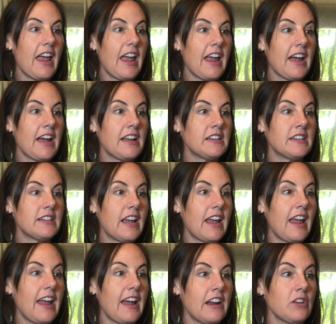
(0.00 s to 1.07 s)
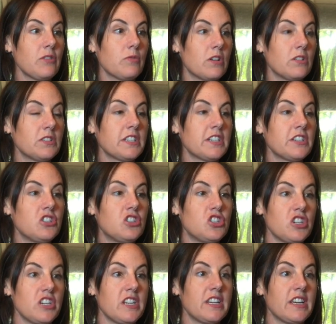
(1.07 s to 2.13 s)
and Anna Rosa
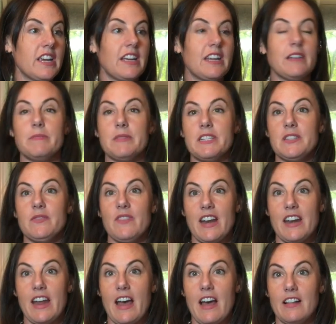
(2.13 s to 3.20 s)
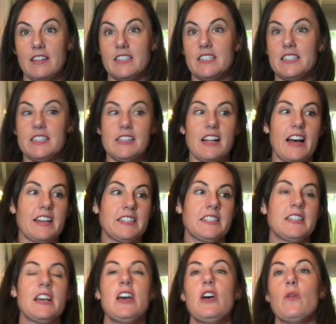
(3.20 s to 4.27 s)
G. in Miss Van Allen's
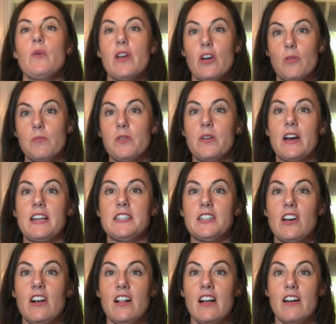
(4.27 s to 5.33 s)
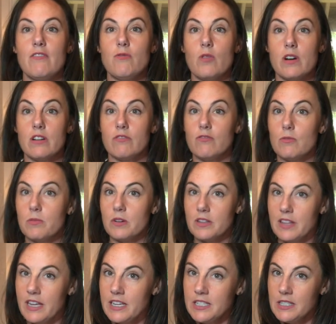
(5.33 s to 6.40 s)
class. We hope you guys all have wonderful
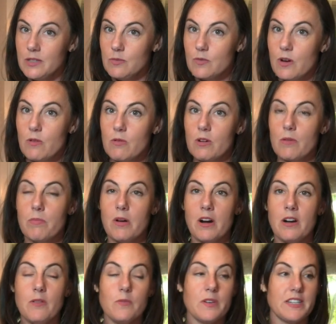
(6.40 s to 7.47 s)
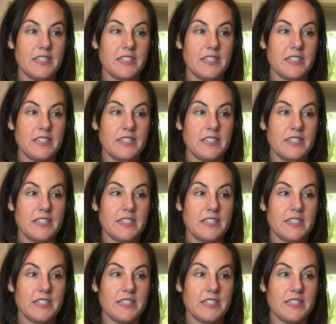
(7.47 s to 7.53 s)
birthdays. While we're apart, we